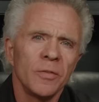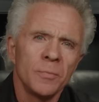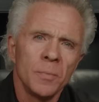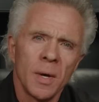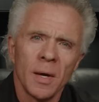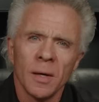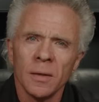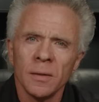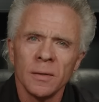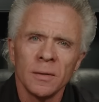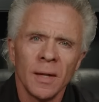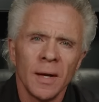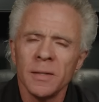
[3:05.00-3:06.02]
of man
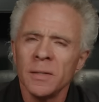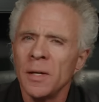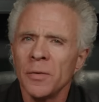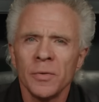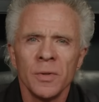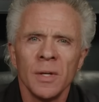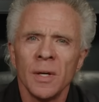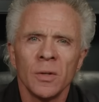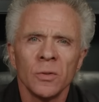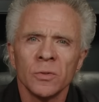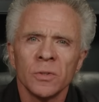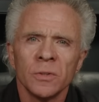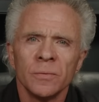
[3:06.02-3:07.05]
like nothing
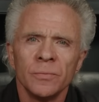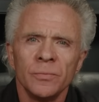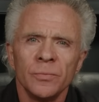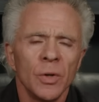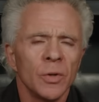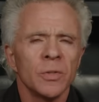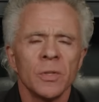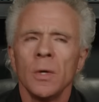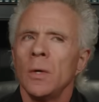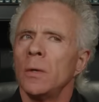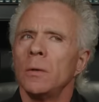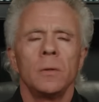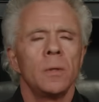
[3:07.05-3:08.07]
else. There's,
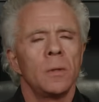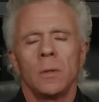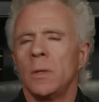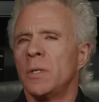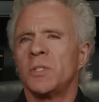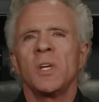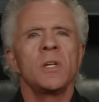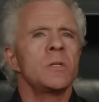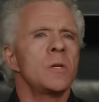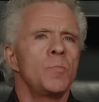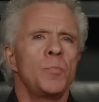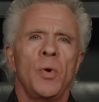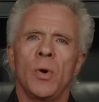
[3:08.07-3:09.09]
it's
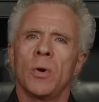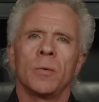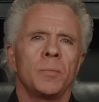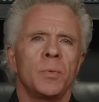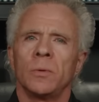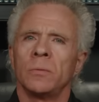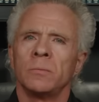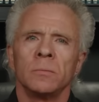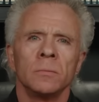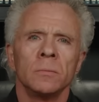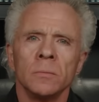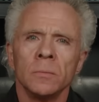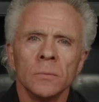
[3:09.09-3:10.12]
incomparable.
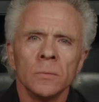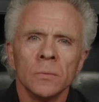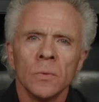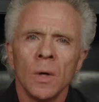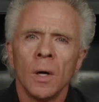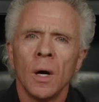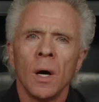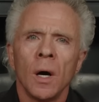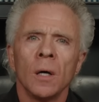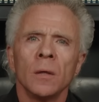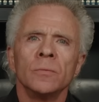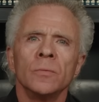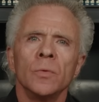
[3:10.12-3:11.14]

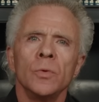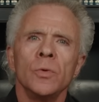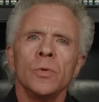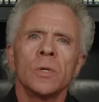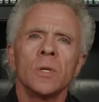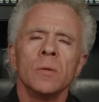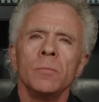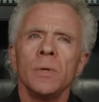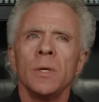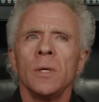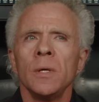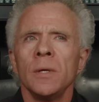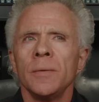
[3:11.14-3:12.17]
Uh, you can
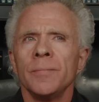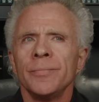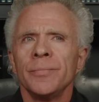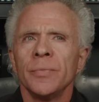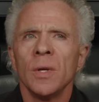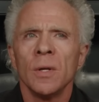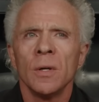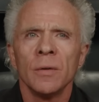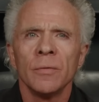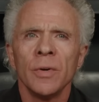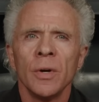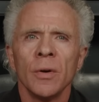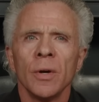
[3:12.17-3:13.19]
be in a
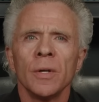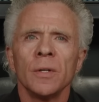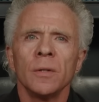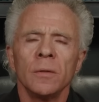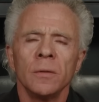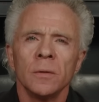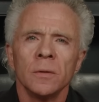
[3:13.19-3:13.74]
very